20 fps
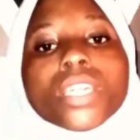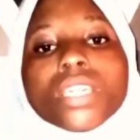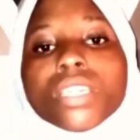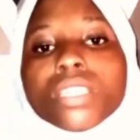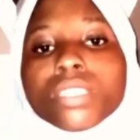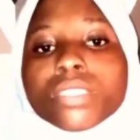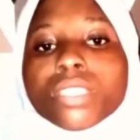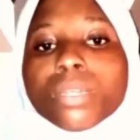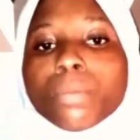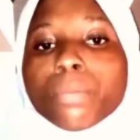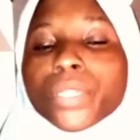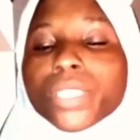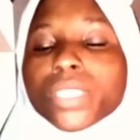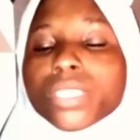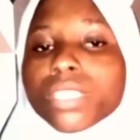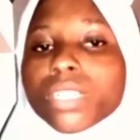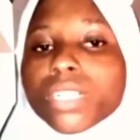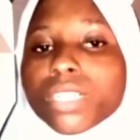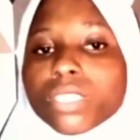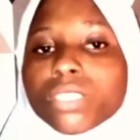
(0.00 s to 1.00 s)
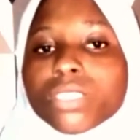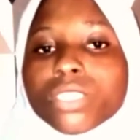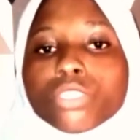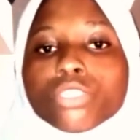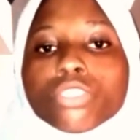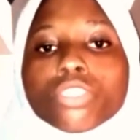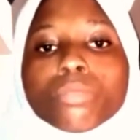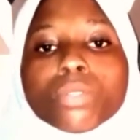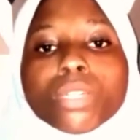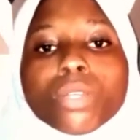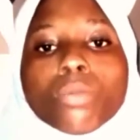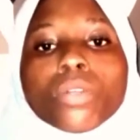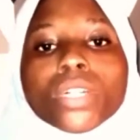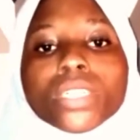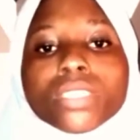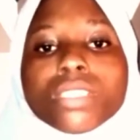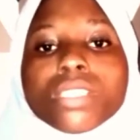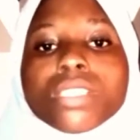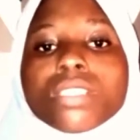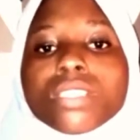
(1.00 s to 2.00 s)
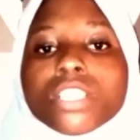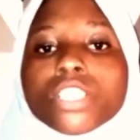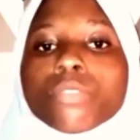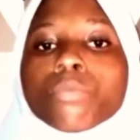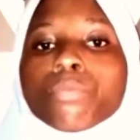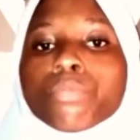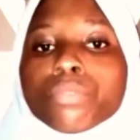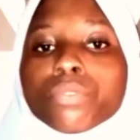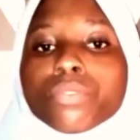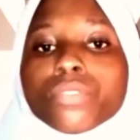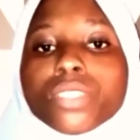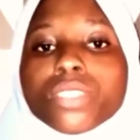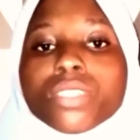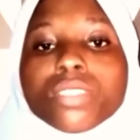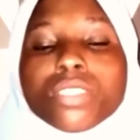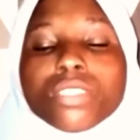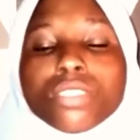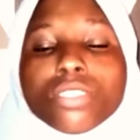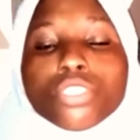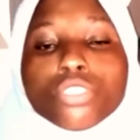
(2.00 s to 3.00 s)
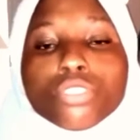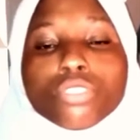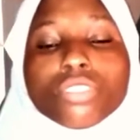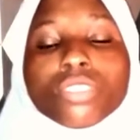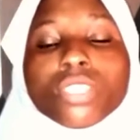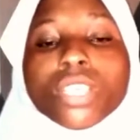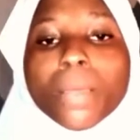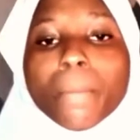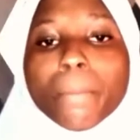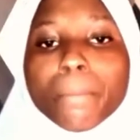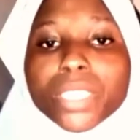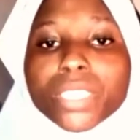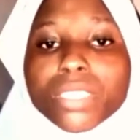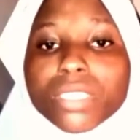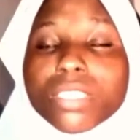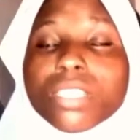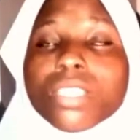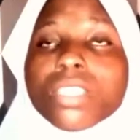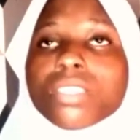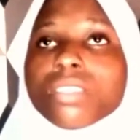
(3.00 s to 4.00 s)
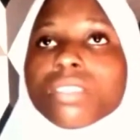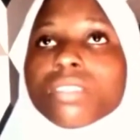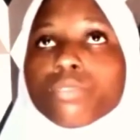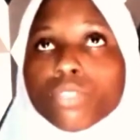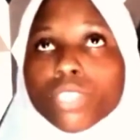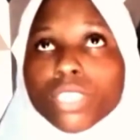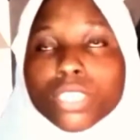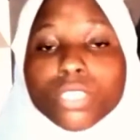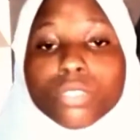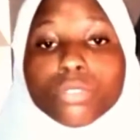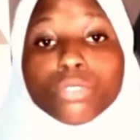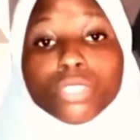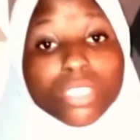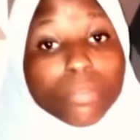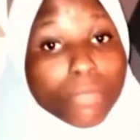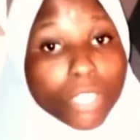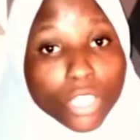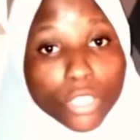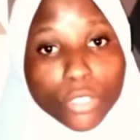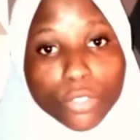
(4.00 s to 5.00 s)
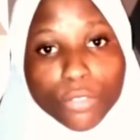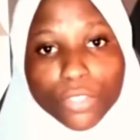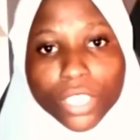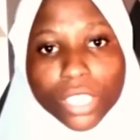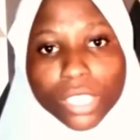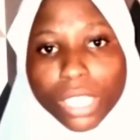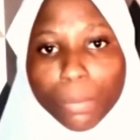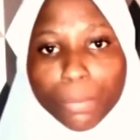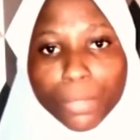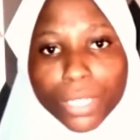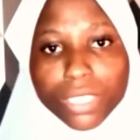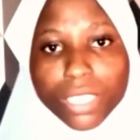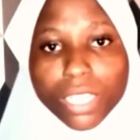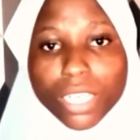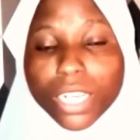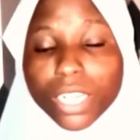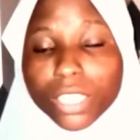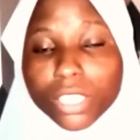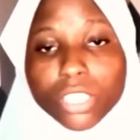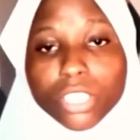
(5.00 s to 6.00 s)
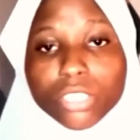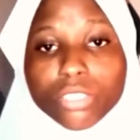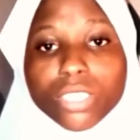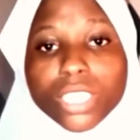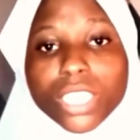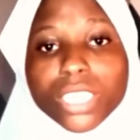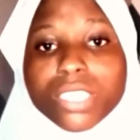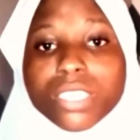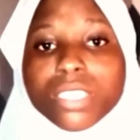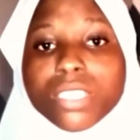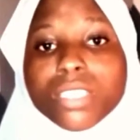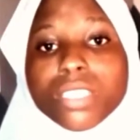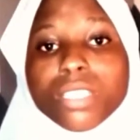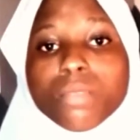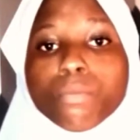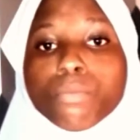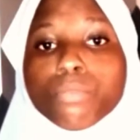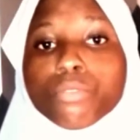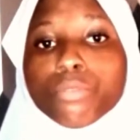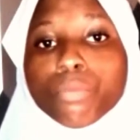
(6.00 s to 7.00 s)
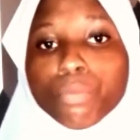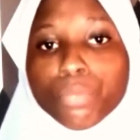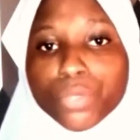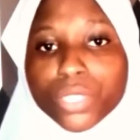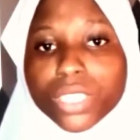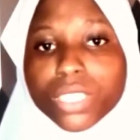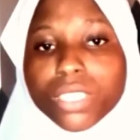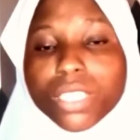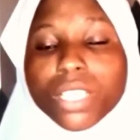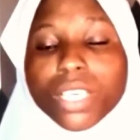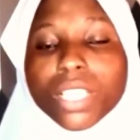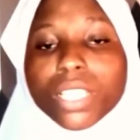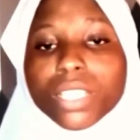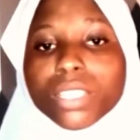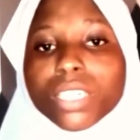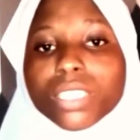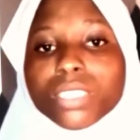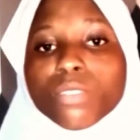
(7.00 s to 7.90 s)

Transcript: enterprise architecture? Number one is improved decision making. Since we already know the meaning of enterprise architecture, that it is a blueprint that